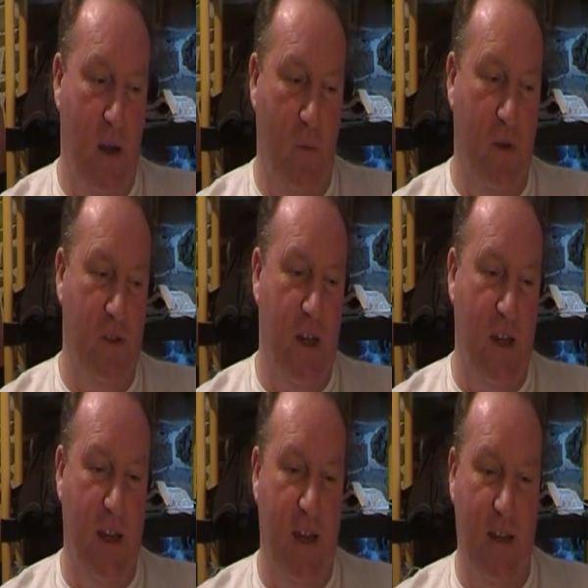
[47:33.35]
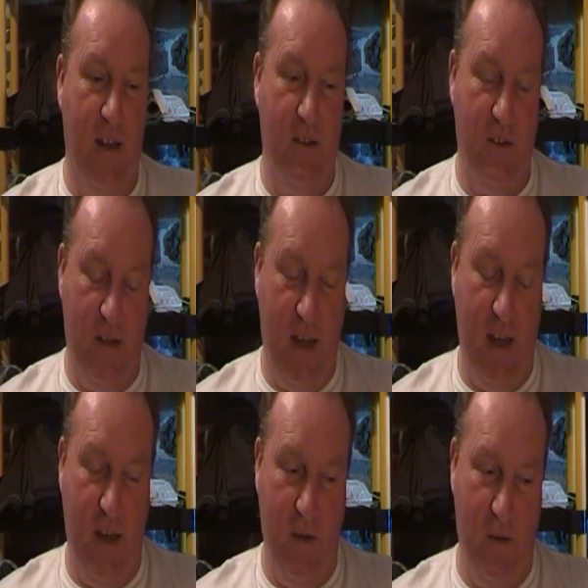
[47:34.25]
I will check again later
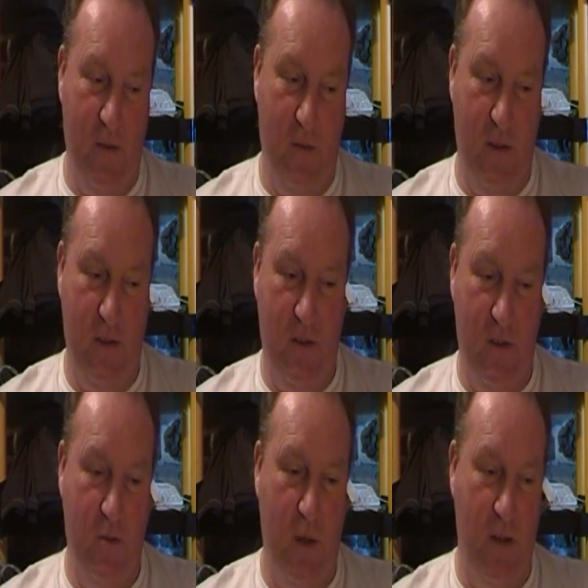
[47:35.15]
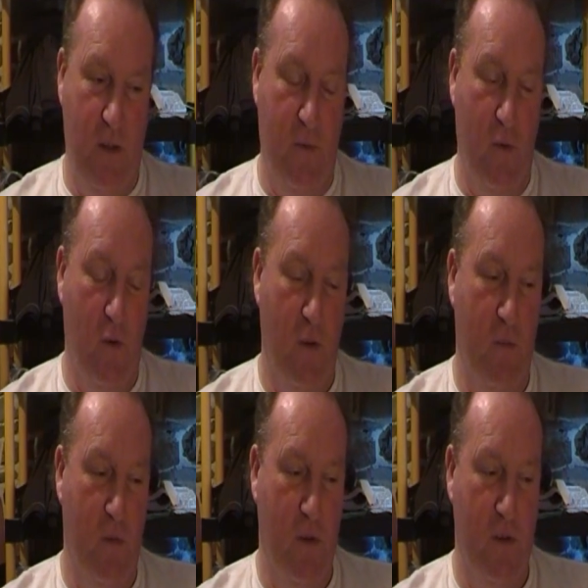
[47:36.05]
today, which is the
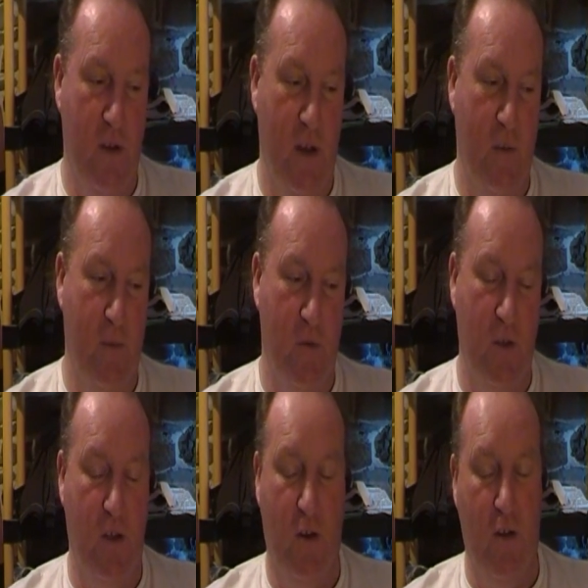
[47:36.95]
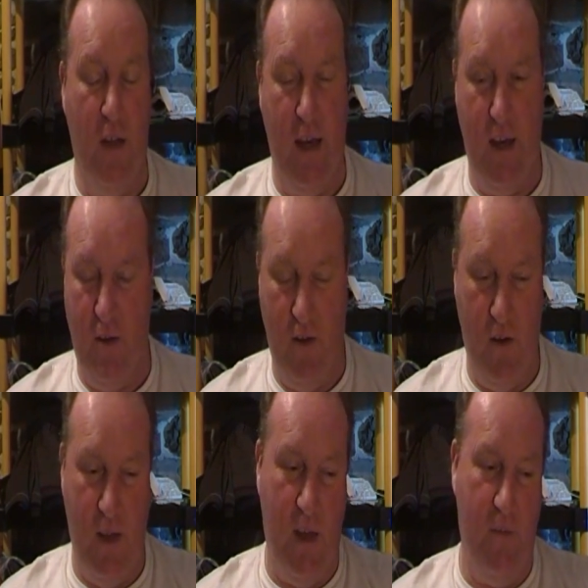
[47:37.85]
24th, but there was nothing online on
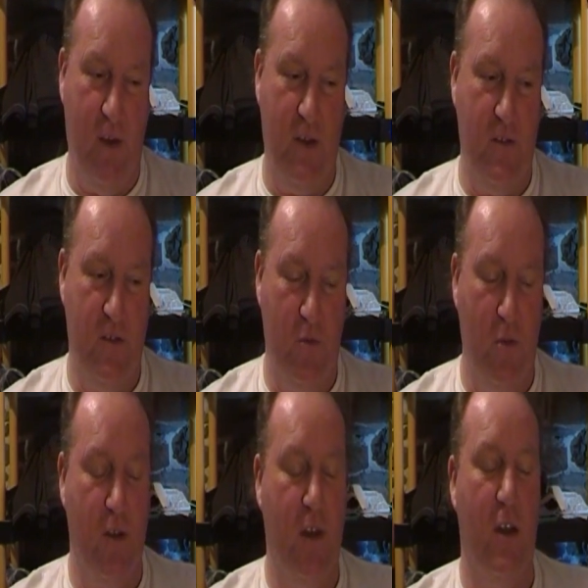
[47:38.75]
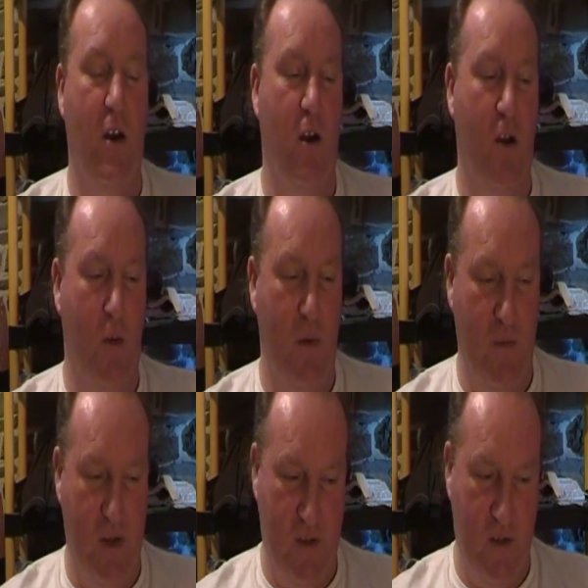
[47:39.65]
the online versions, there was nothing in the hard copy
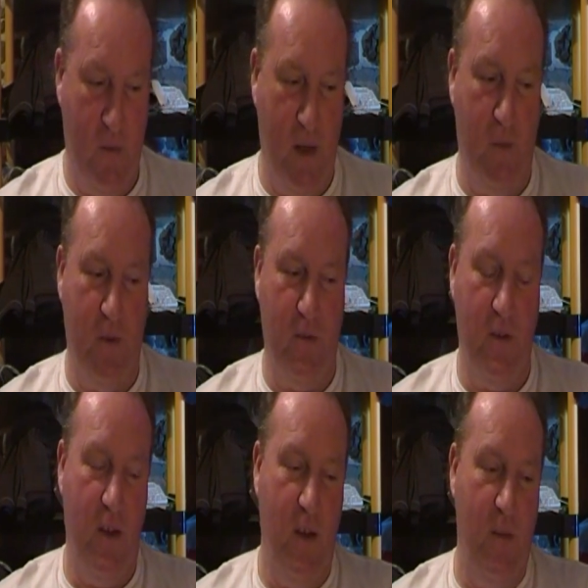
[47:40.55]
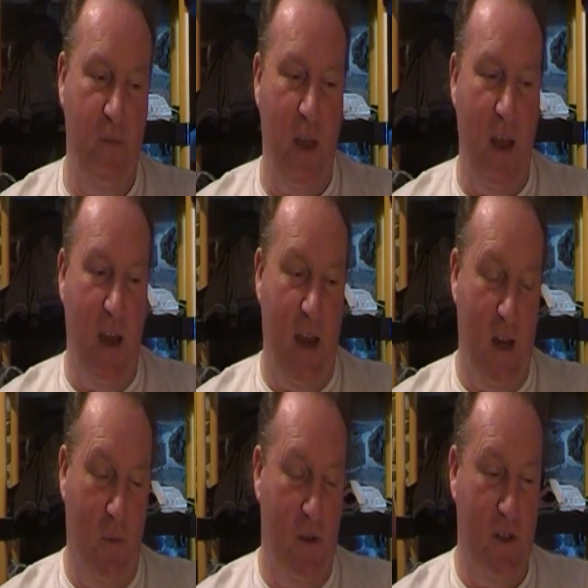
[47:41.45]
versions of the papers,
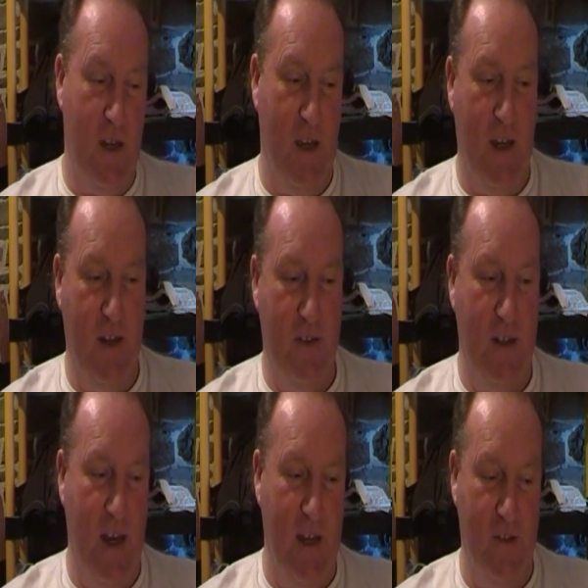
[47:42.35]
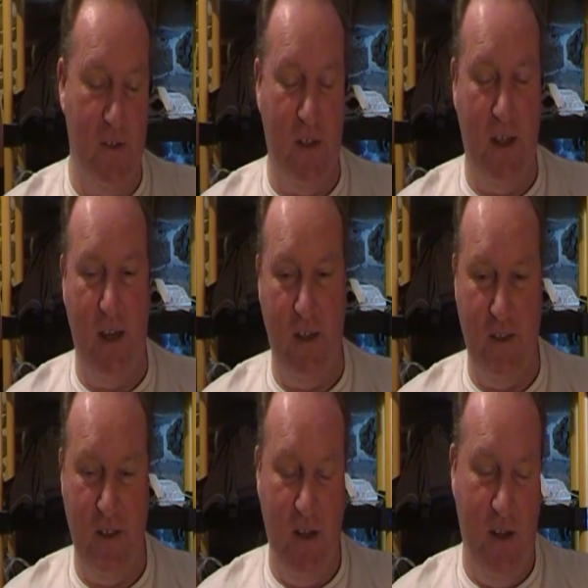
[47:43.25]
and I will check again today just in
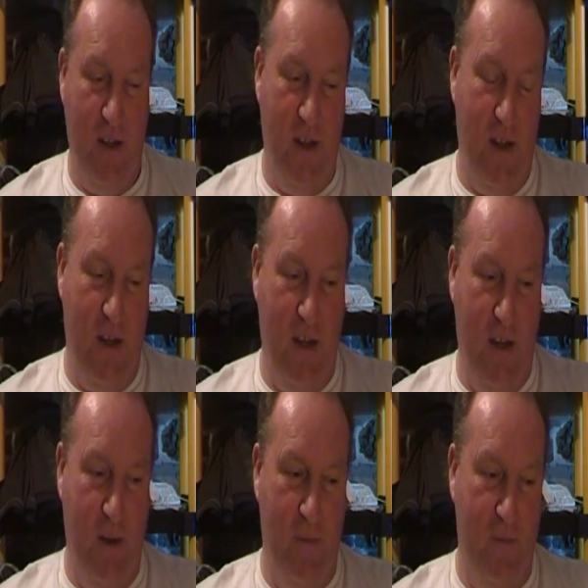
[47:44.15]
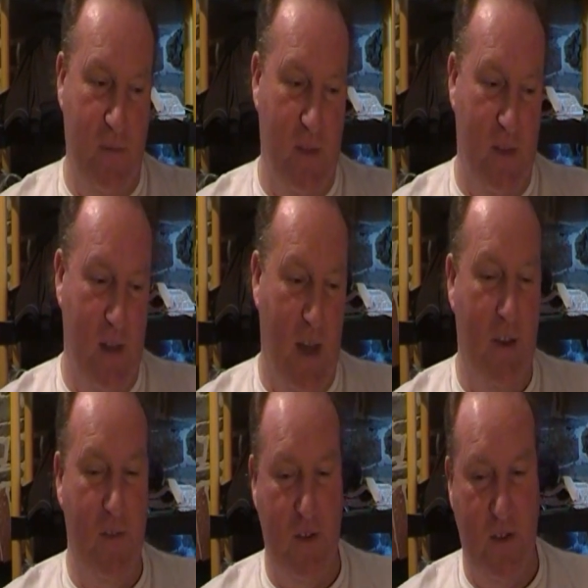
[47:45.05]
case they
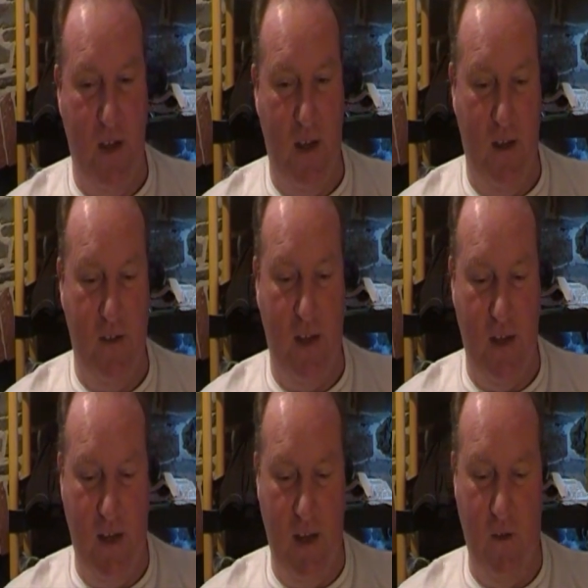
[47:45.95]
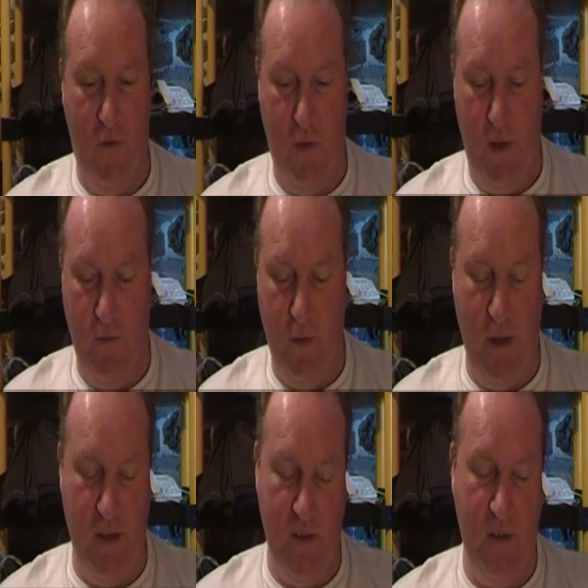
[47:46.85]
haven't taken heed of for the
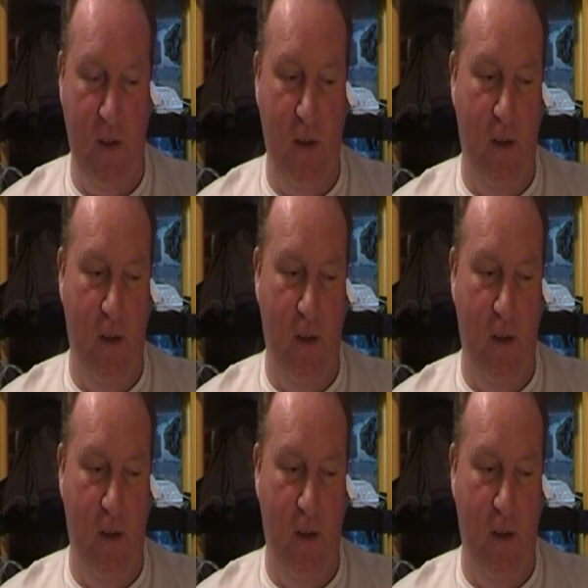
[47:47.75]
information.